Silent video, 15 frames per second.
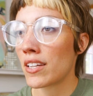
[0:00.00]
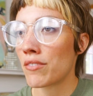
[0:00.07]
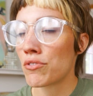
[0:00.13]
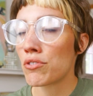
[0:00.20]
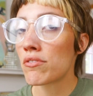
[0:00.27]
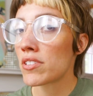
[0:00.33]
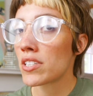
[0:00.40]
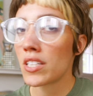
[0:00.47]
If
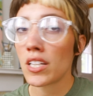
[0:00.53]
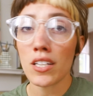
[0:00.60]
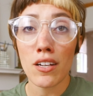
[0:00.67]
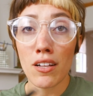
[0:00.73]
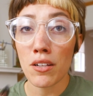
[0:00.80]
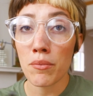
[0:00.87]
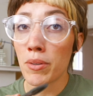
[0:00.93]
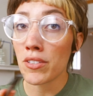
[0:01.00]
you've seen any
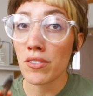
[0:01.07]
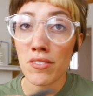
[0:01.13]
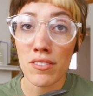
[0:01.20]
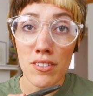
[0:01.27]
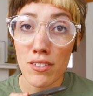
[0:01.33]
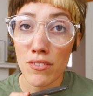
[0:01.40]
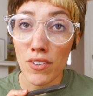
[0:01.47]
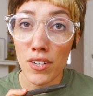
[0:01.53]
colored pencils
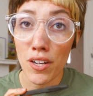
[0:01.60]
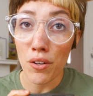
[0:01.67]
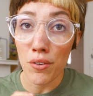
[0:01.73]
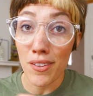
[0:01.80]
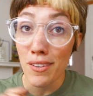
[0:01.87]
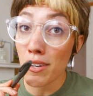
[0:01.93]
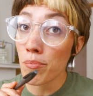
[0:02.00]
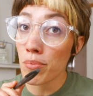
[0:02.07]
in this video,
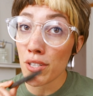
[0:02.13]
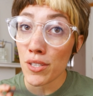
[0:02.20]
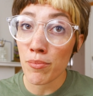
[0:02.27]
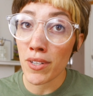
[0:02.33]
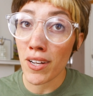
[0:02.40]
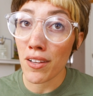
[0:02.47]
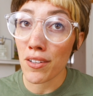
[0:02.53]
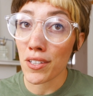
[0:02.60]
they're
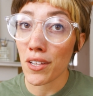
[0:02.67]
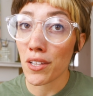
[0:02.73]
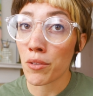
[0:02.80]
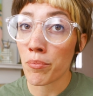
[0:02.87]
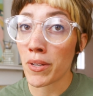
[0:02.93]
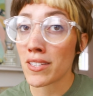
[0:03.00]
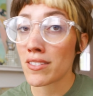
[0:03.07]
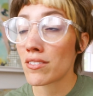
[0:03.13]
Prismacolor
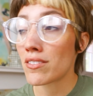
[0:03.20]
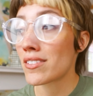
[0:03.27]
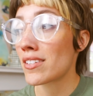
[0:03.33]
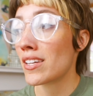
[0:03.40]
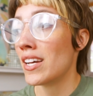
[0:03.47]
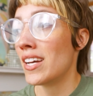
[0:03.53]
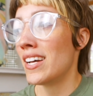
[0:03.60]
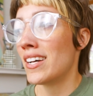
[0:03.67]
colored pencils.
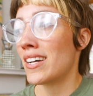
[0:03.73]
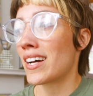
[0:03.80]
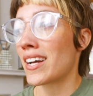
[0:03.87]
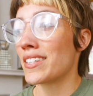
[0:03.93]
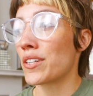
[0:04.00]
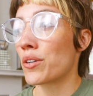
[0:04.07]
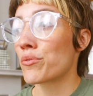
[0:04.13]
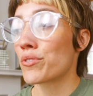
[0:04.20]
I
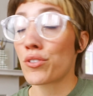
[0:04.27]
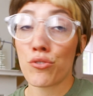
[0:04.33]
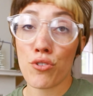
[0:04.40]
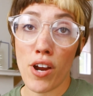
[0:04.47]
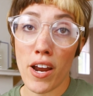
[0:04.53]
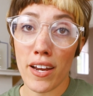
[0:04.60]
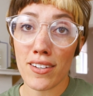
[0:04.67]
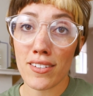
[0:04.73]
don't
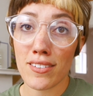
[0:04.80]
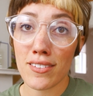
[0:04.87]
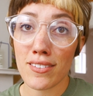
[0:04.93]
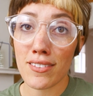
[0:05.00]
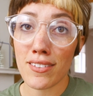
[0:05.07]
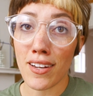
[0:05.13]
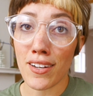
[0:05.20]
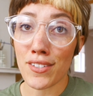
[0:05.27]
stray,
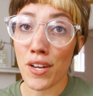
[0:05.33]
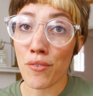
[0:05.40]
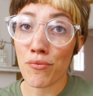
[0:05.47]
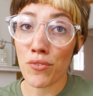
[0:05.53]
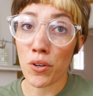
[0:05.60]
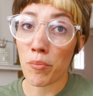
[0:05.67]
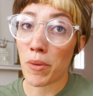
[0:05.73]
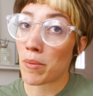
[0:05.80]
except
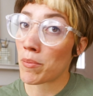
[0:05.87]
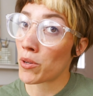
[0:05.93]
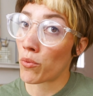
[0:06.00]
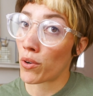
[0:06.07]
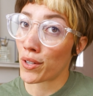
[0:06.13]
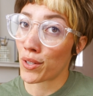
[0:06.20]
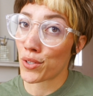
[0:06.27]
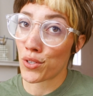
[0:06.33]
for maybe
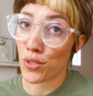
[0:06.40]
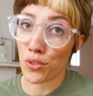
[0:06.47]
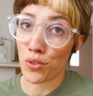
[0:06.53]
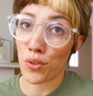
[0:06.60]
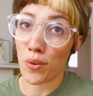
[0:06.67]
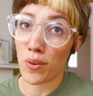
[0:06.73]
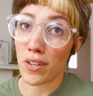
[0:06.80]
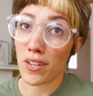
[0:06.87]
1 or
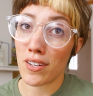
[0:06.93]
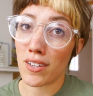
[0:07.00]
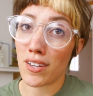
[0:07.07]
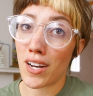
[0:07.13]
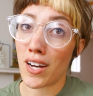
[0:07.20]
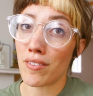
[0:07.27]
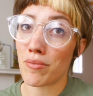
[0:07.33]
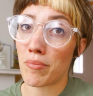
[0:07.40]
2
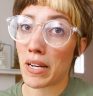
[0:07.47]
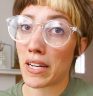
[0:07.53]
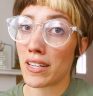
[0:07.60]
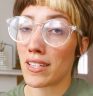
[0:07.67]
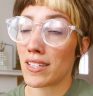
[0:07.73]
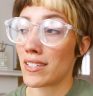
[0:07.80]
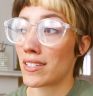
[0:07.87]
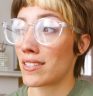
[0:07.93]
of
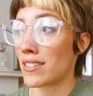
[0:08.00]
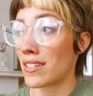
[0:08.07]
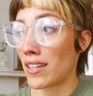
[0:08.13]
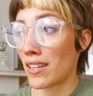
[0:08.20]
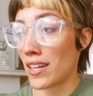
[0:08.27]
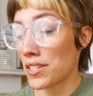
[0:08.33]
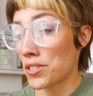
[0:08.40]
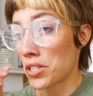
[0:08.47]
my
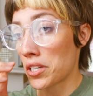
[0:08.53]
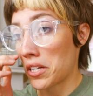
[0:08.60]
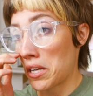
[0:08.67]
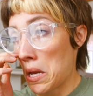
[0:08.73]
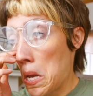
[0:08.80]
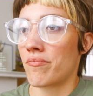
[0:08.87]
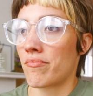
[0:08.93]
collection.